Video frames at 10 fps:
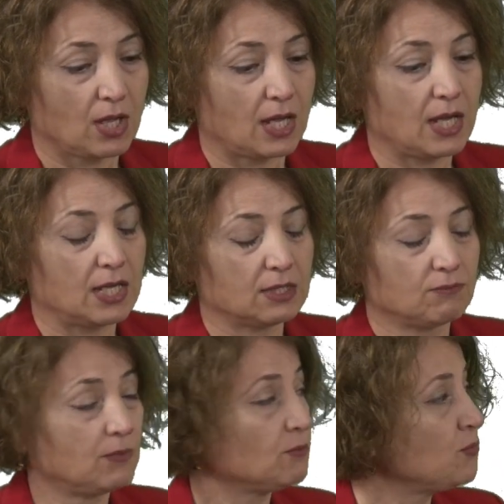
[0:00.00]
And
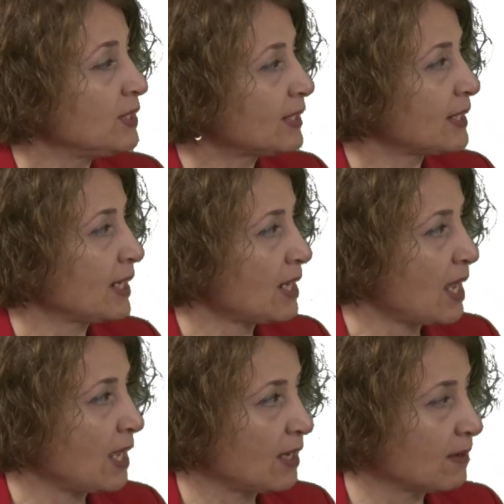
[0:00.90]
when we can
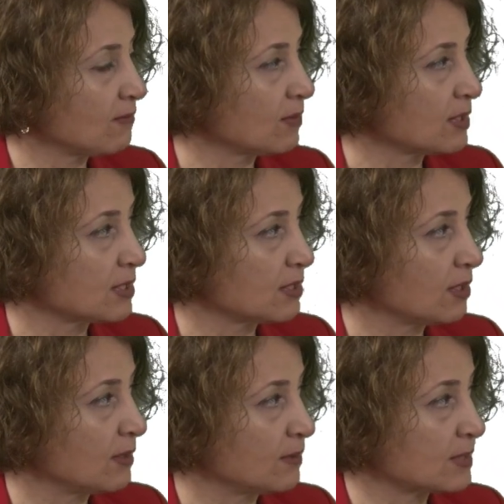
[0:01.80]
have
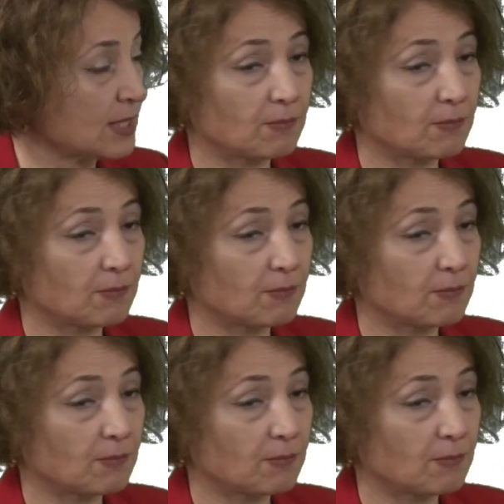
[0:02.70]
some